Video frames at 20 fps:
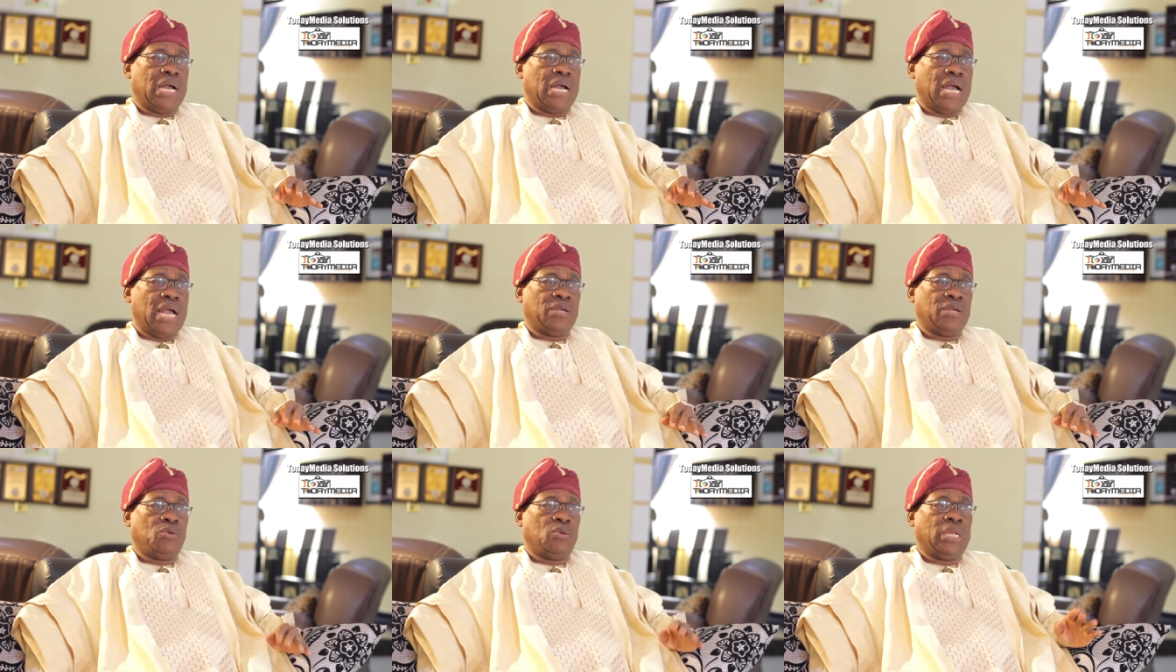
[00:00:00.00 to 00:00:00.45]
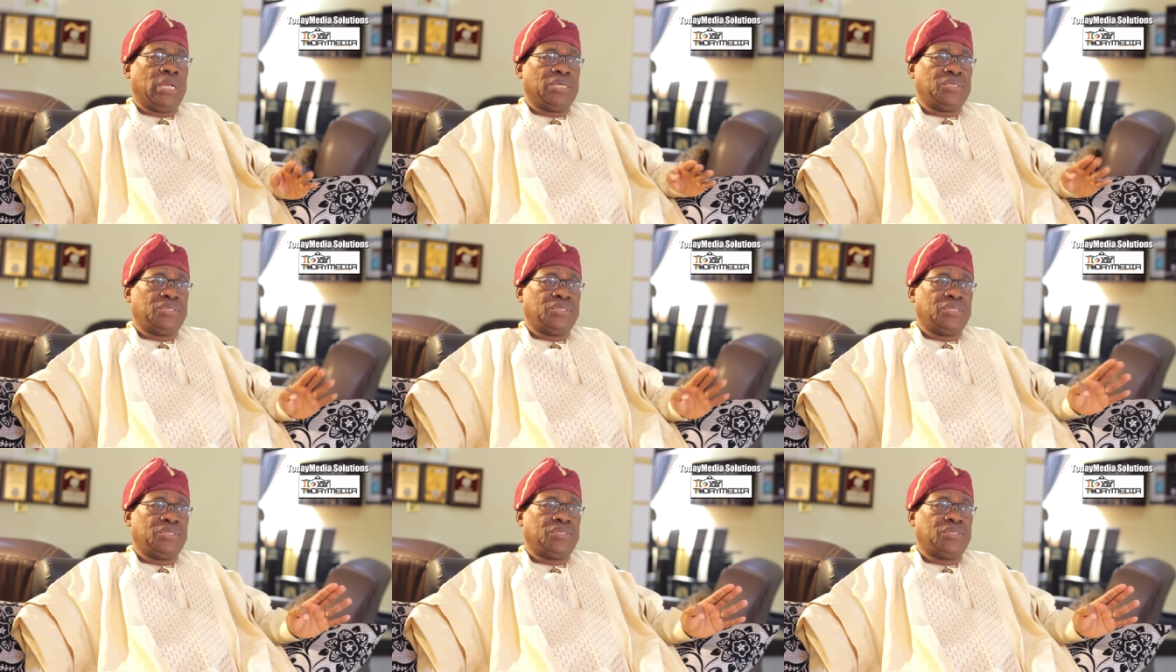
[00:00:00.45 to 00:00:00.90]
I could
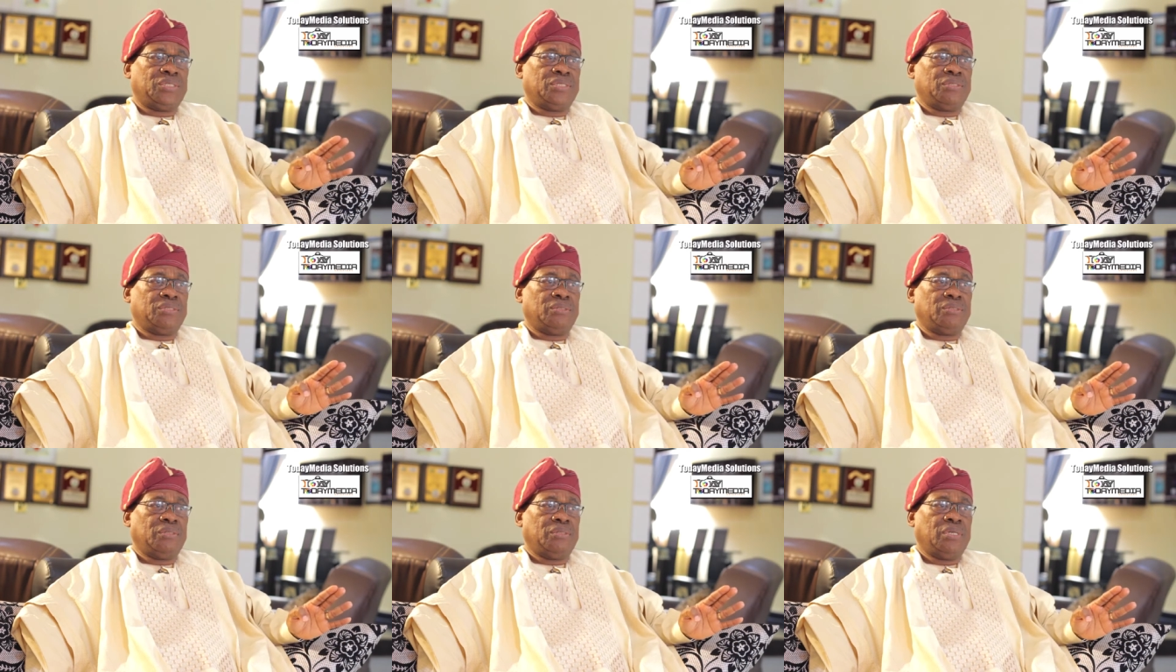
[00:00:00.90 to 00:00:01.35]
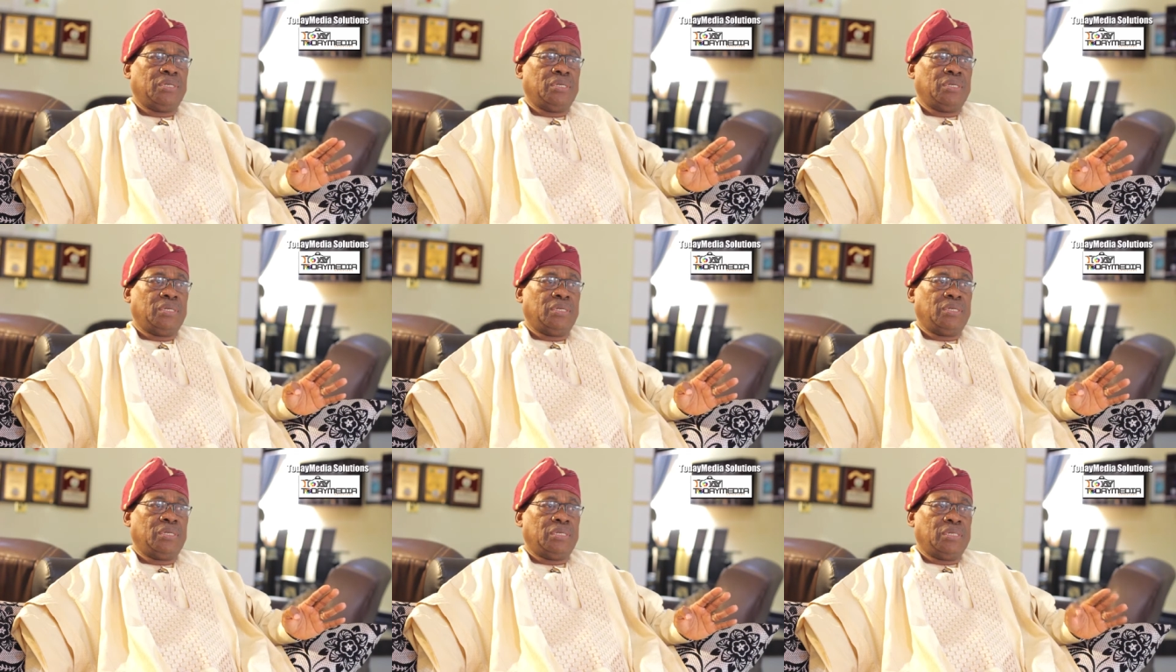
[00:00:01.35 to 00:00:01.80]
assist
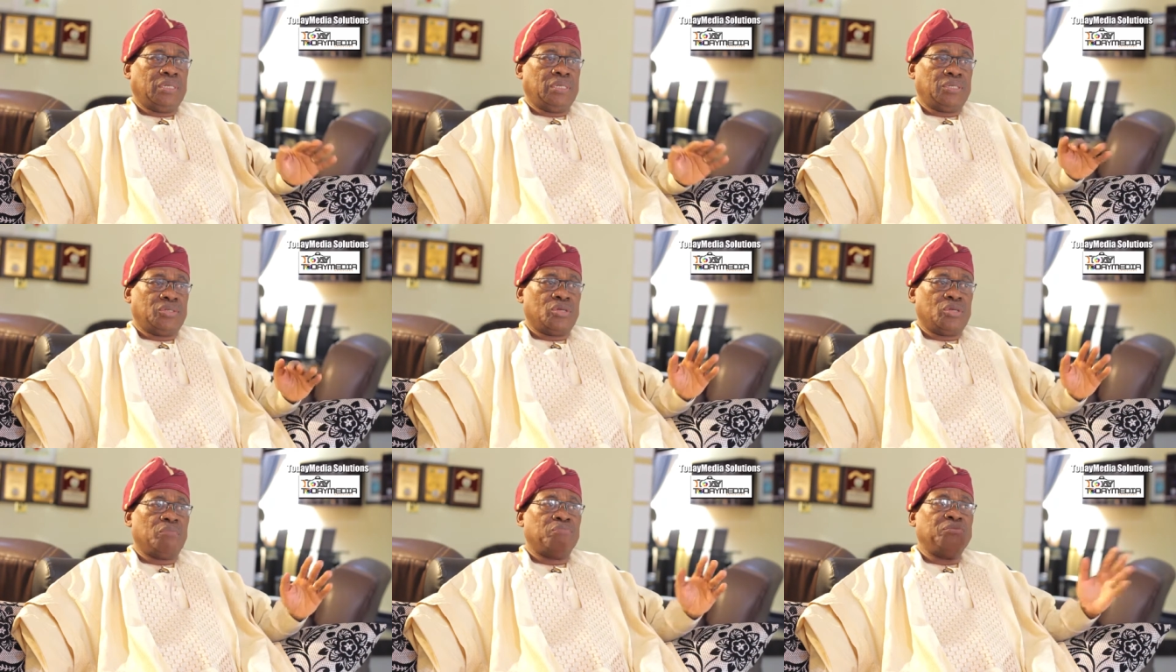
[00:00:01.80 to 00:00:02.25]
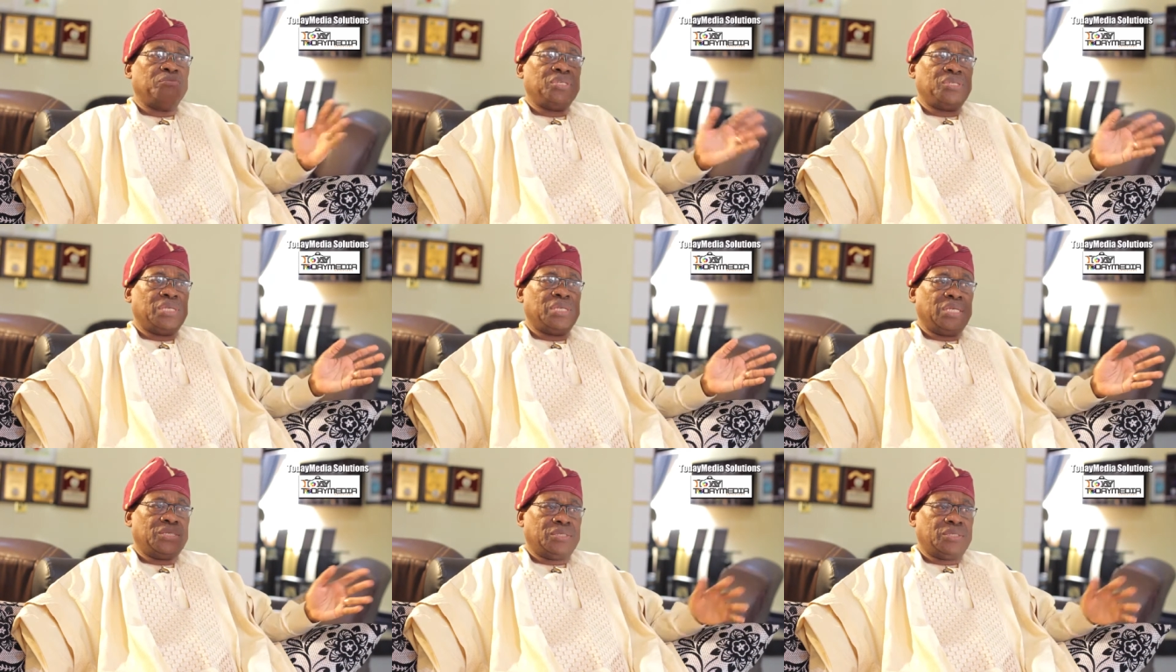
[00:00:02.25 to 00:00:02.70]
in some
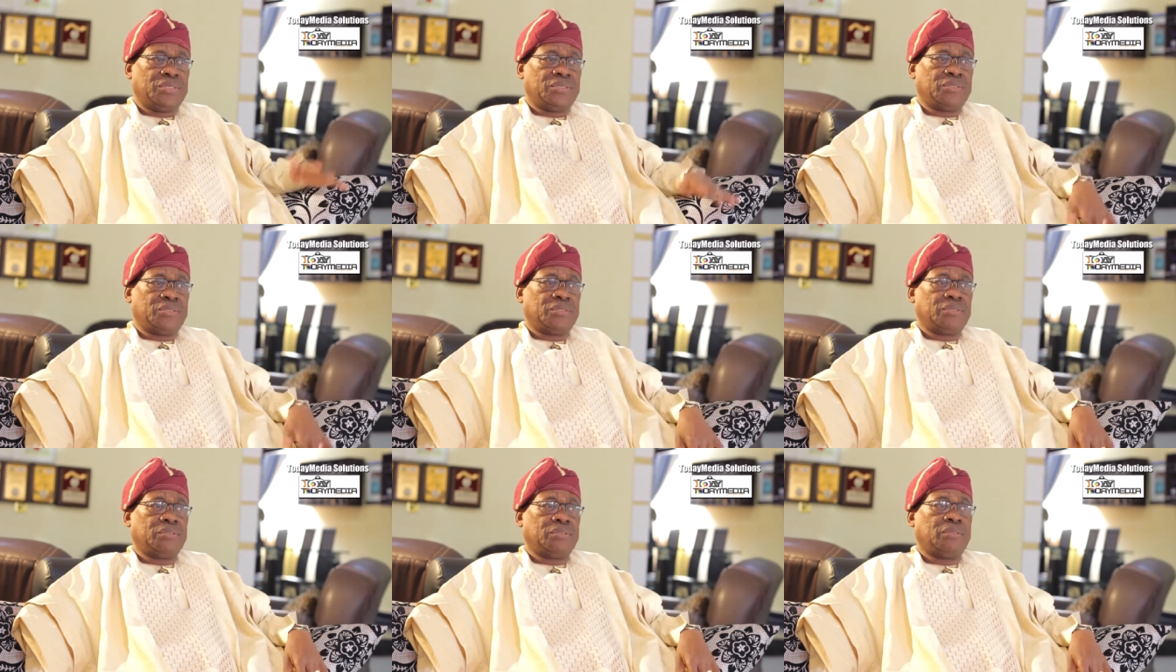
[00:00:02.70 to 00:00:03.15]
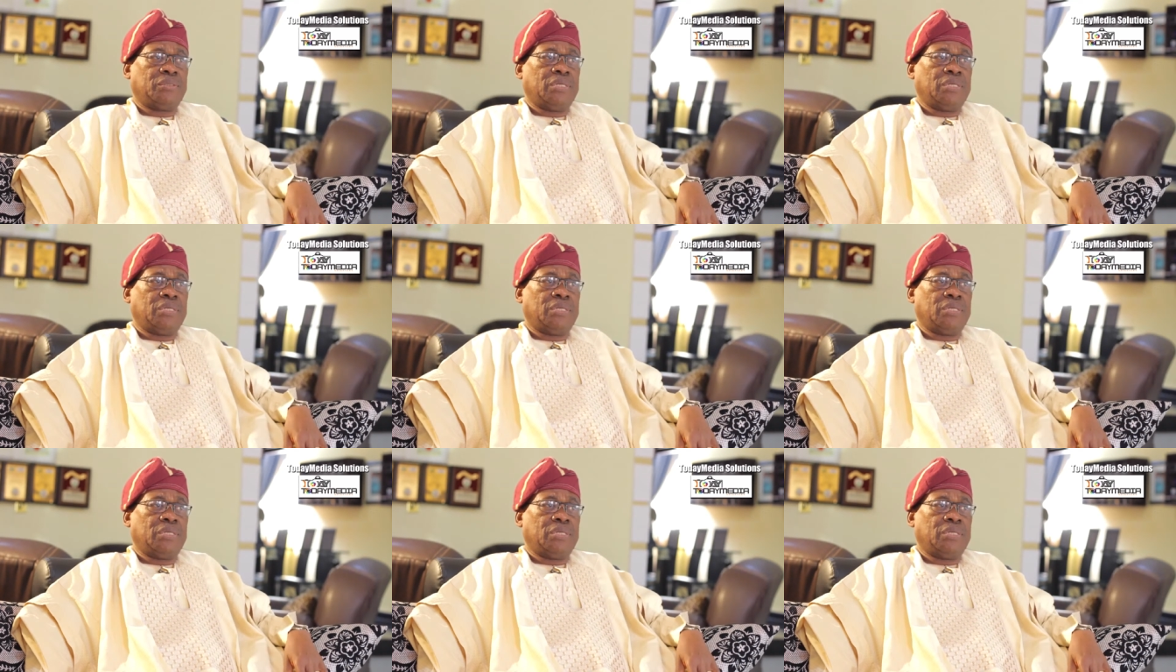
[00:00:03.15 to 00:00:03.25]
businesses,